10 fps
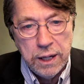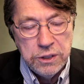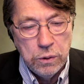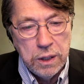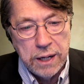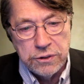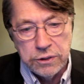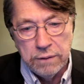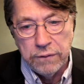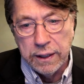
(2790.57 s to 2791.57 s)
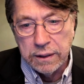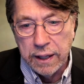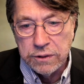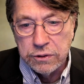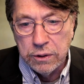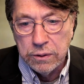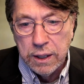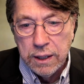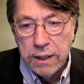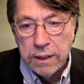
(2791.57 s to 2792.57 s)
a lot of stuff like that. So,
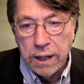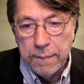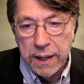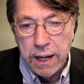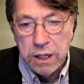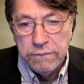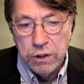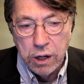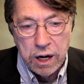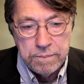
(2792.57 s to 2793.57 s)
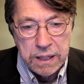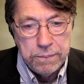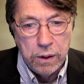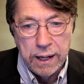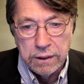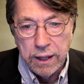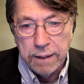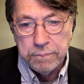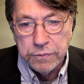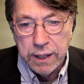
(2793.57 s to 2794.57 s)
I interview a lot of people like
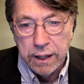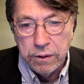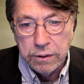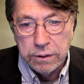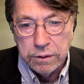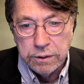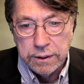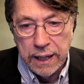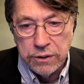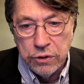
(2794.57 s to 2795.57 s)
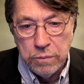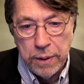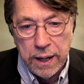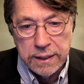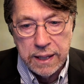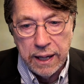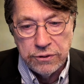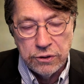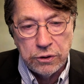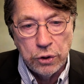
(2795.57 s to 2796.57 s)
that down that new
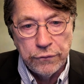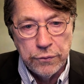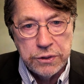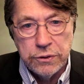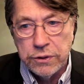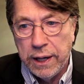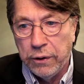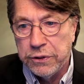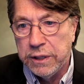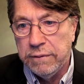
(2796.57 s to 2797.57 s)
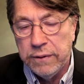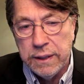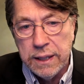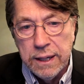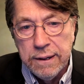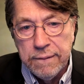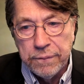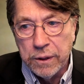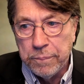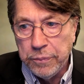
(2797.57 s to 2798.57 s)
podcast. Just look for Richard Taylor TV.
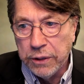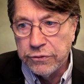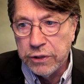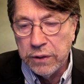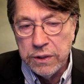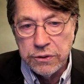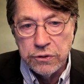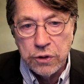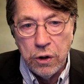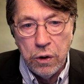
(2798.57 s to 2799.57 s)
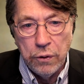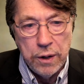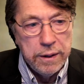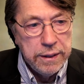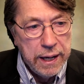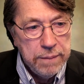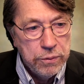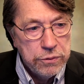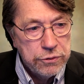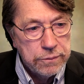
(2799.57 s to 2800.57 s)
The series is called
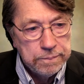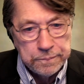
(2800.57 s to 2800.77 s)
Neighbors.